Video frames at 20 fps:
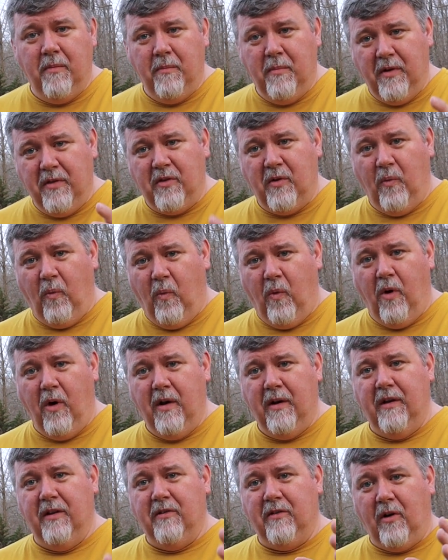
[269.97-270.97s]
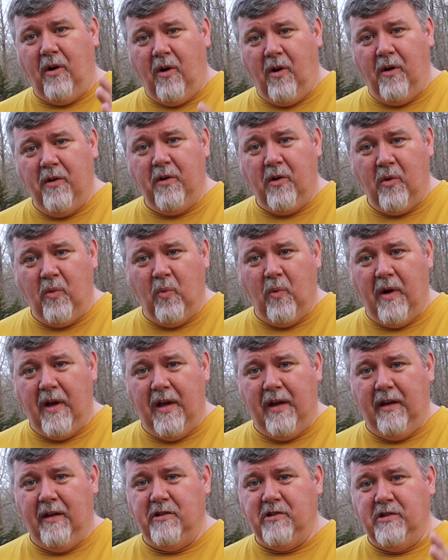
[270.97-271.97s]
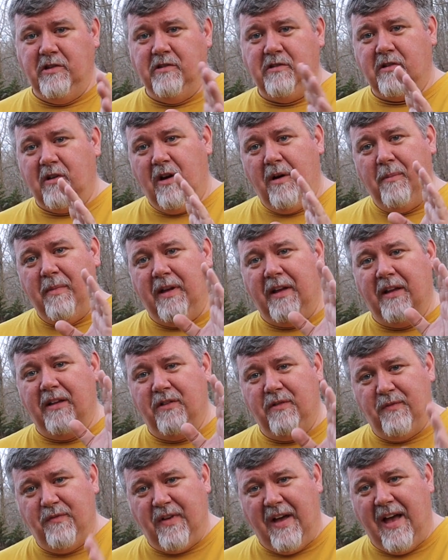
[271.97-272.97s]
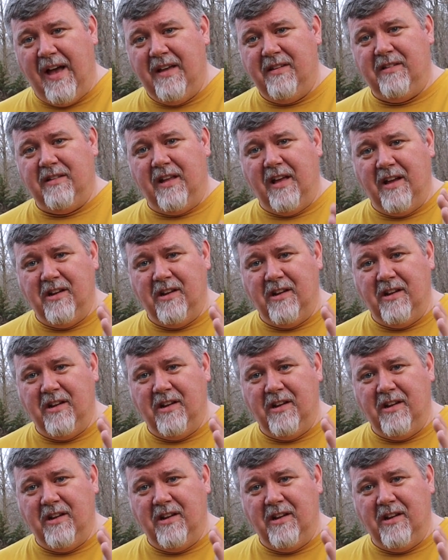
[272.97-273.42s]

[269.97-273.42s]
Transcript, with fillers: but the one is on her way and she's coming as fast